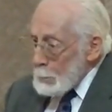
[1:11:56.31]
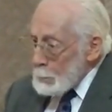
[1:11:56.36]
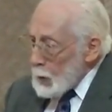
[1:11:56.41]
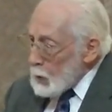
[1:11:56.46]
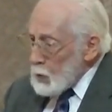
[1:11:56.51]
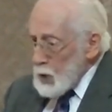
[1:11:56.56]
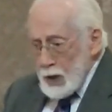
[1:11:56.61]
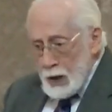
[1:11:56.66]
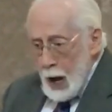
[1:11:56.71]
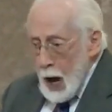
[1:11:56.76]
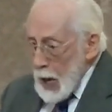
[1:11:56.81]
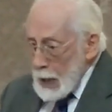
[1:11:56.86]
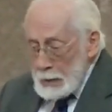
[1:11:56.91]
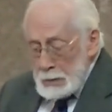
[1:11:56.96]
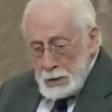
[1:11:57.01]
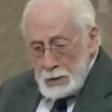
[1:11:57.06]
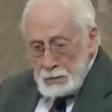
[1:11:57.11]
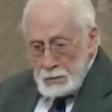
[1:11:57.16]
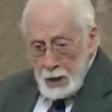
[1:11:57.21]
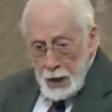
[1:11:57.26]
But we've got
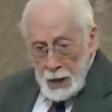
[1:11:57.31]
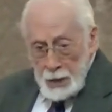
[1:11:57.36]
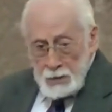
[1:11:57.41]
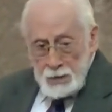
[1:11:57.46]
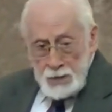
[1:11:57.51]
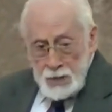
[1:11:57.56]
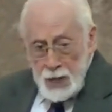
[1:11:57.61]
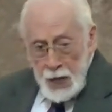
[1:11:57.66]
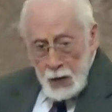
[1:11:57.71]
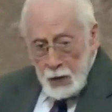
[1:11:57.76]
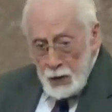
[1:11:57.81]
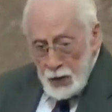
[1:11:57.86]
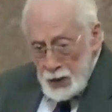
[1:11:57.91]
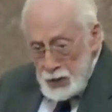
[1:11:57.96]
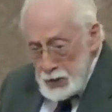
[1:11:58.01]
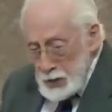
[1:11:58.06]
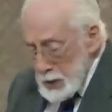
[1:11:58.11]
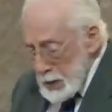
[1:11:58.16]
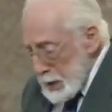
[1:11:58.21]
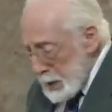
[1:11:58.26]
to take
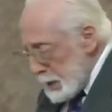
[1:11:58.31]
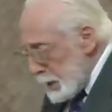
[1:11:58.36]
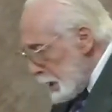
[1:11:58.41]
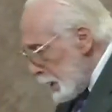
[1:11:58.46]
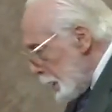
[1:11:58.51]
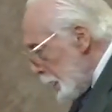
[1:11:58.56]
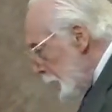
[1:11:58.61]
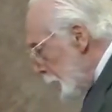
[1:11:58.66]
seriously